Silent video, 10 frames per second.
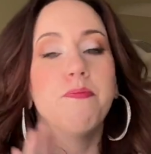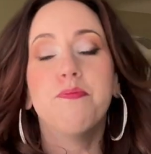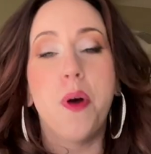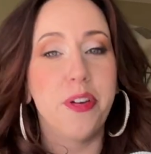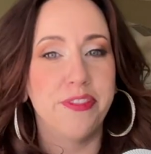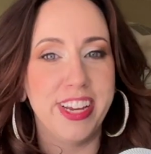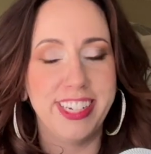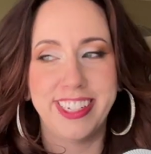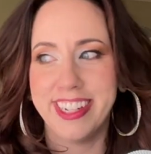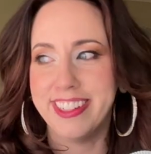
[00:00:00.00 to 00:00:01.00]

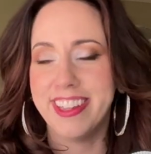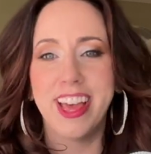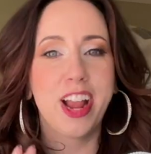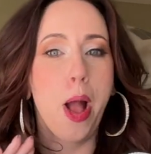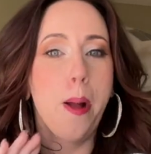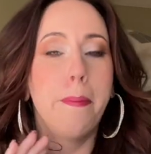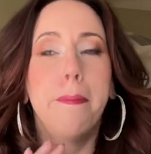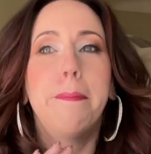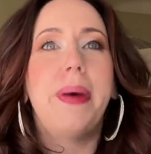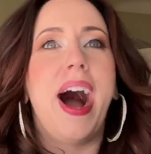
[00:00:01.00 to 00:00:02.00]
motivation,
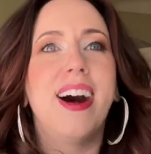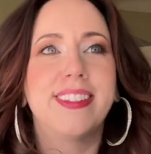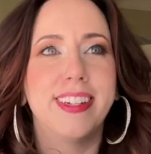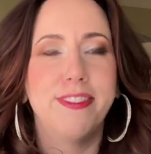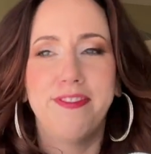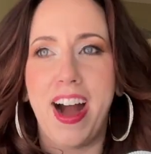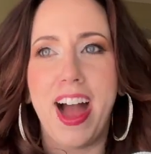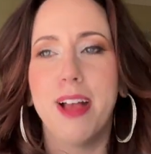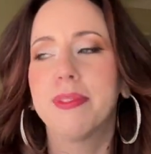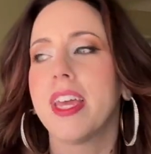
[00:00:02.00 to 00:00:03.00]
positive
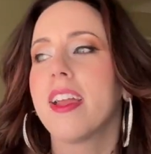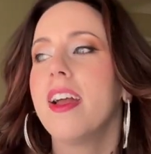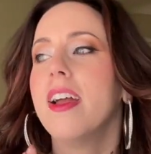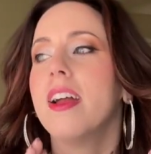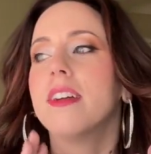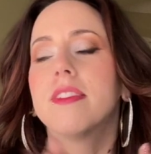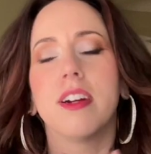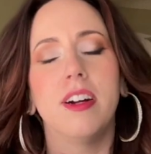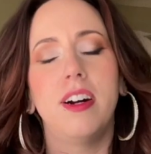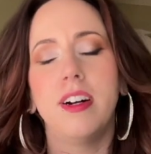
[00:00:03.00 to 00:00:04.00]
vibes.
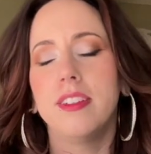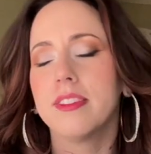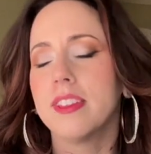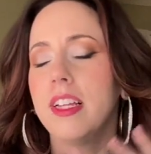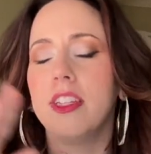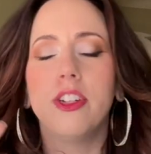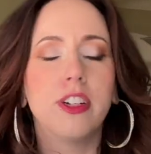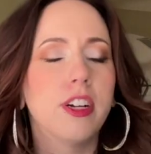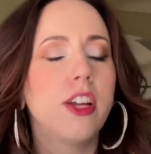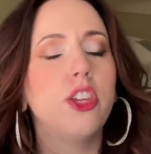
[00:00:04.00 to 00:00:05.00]
Girl,
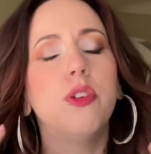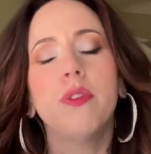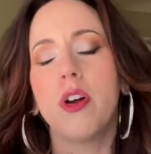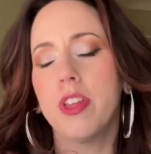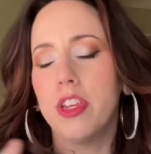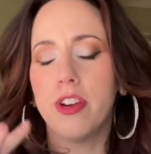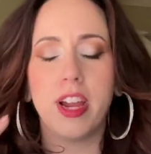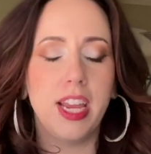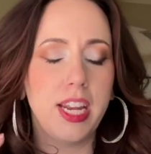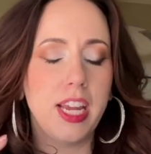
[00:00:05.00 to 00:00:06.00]
you know that you're
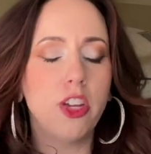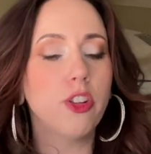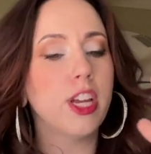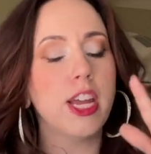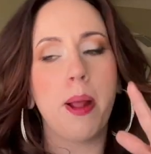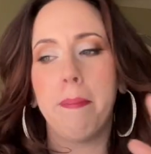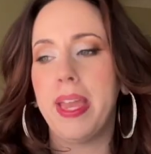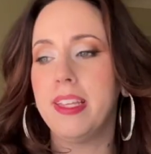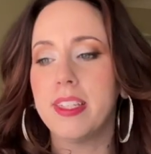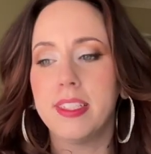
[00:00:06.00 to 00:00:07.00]
in it. You're looking
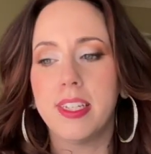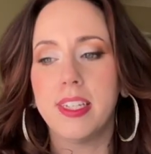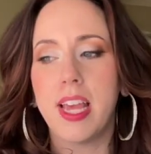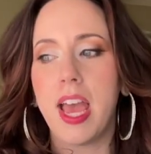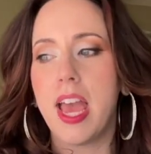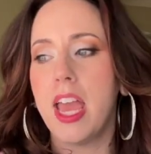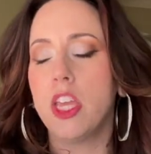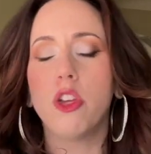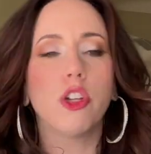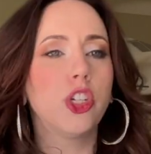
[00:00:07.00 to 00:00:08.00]
amazing today.
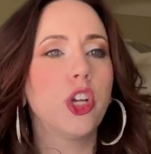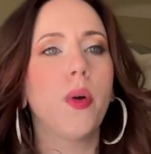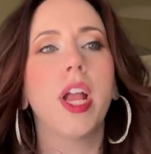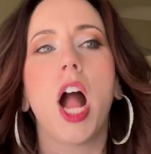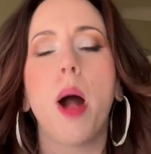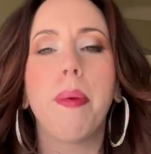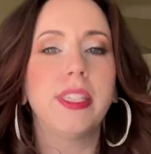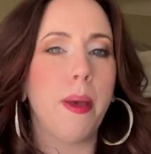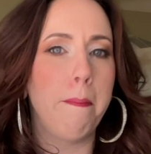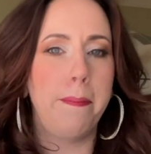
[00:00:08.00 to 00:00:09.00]
You're showing up as
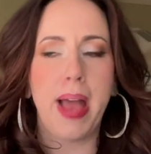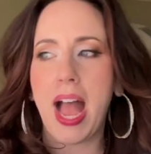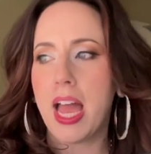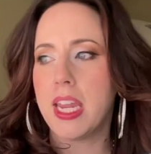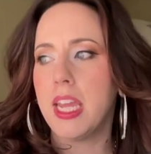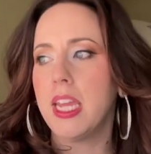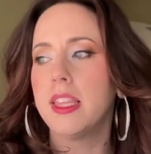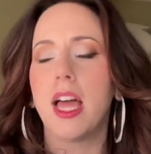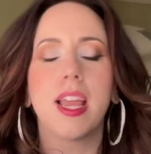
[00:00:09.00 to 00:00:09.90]
a baddie.